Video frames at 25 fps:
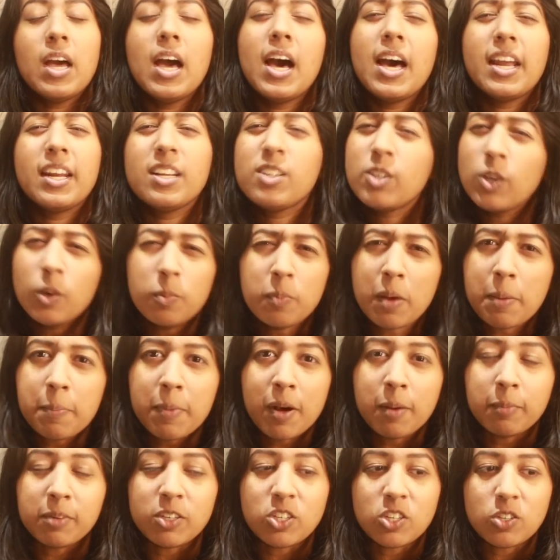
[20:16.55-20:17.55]
And I told my
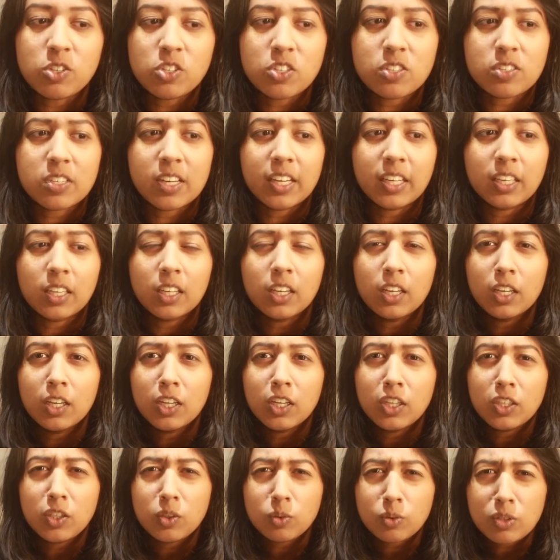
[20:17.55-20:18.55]
mum and she's just like,
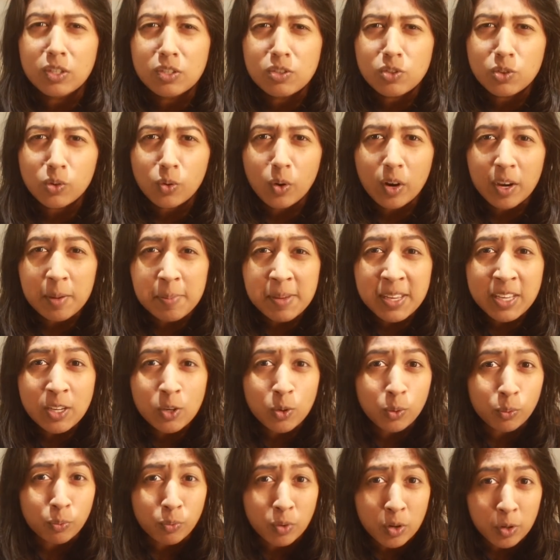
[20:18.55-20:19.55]
you're describing
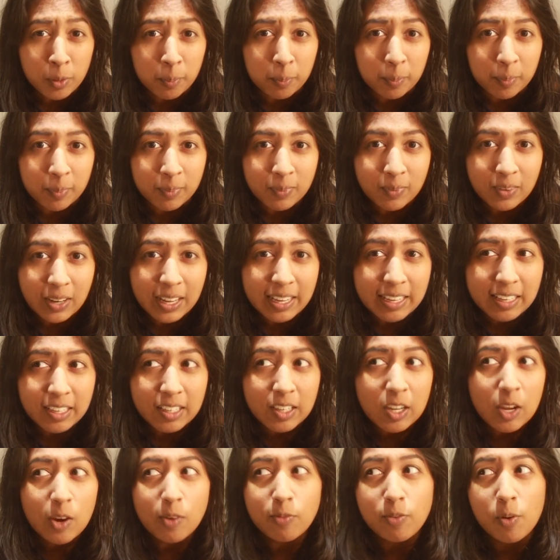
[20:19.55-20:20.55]
your room, like
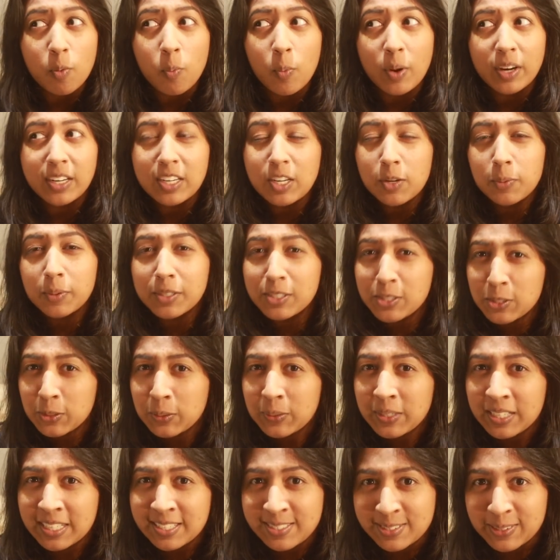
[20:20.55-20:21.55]
from when you were 2
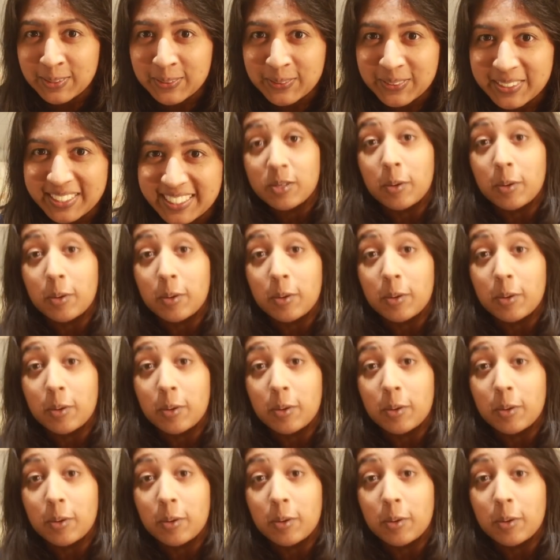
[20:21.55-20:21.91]
years old.